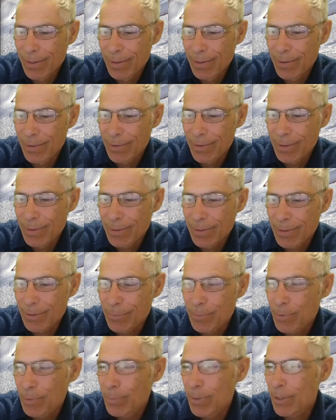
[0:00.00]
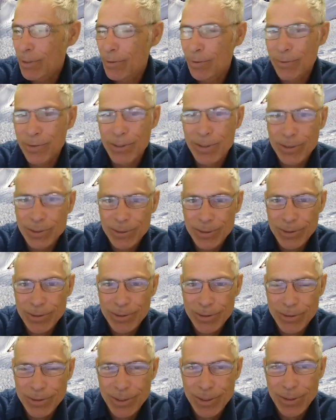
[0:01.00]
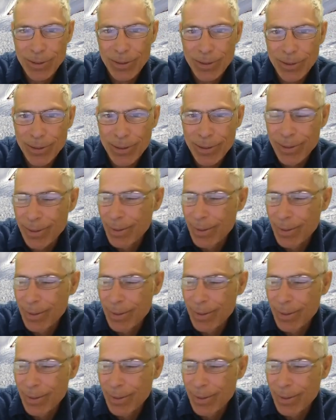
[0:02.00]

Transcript: All right, I'm going to put it back over here because it's out of it.